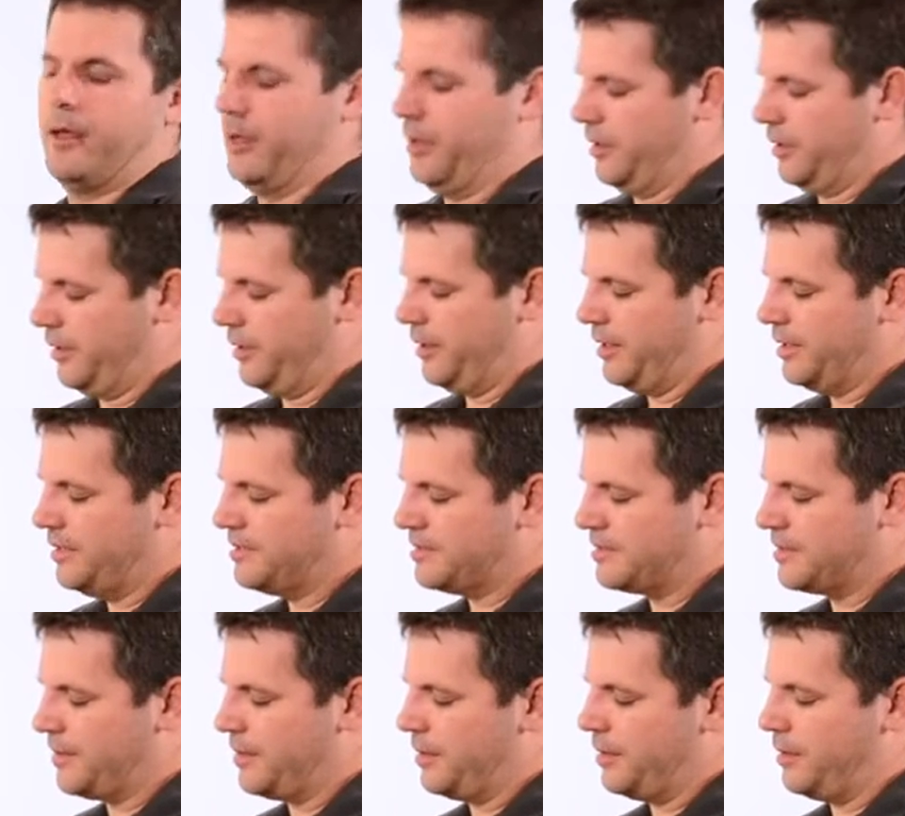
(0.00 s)
In
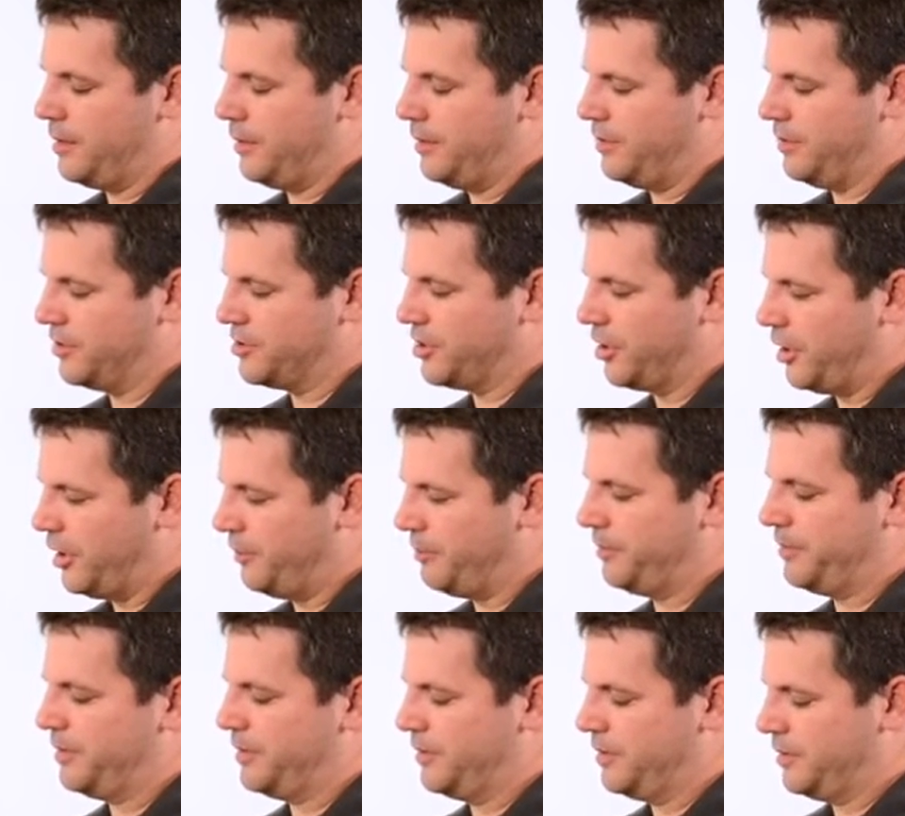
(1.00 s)
the
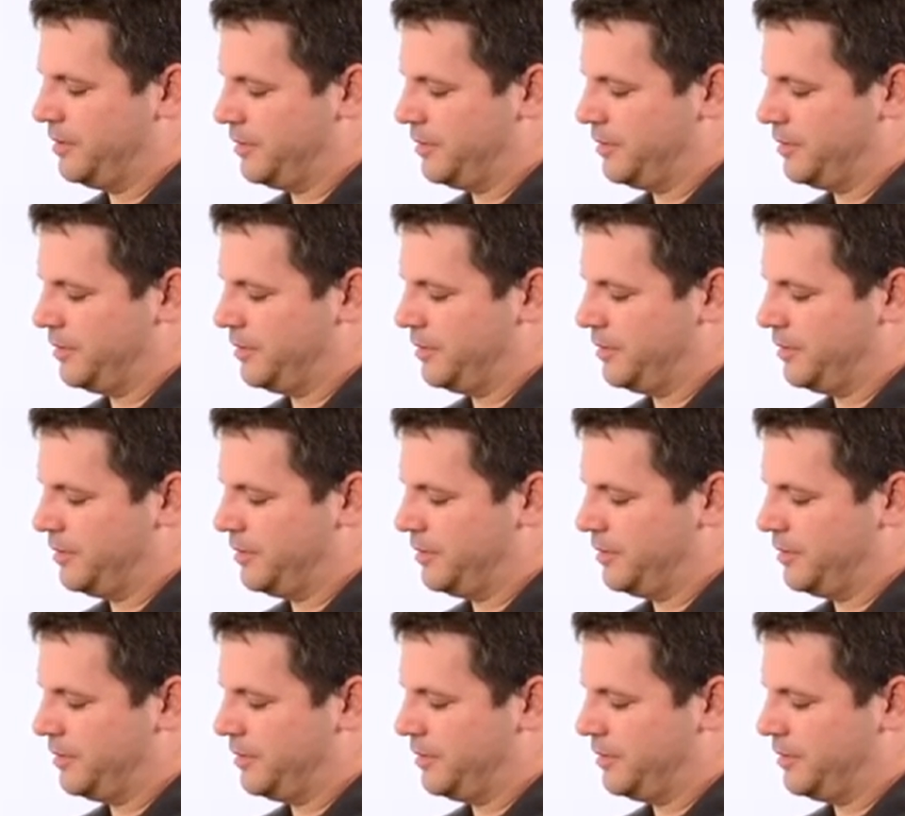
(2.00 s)
job